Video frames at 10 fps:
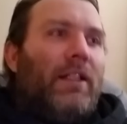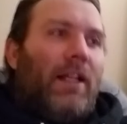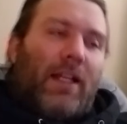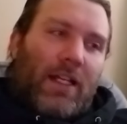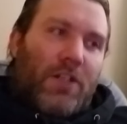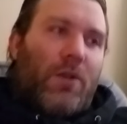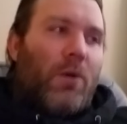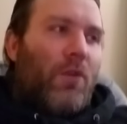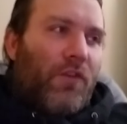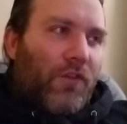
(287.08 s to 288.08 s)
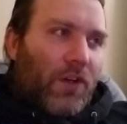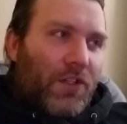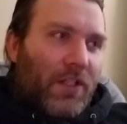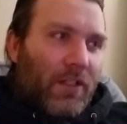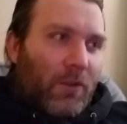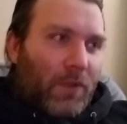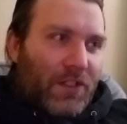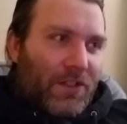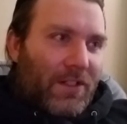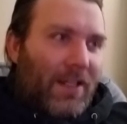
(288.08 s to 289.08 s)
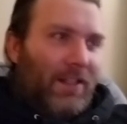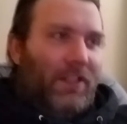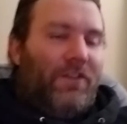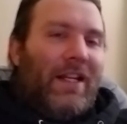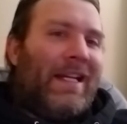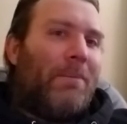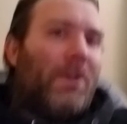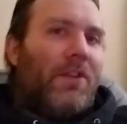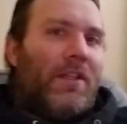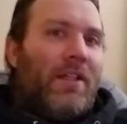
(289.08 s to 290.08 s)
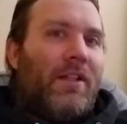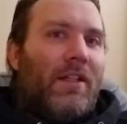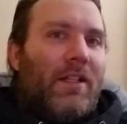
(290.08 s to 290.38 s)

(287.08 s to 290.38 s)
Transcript: and you go to the first hell, which is the hell of apathy,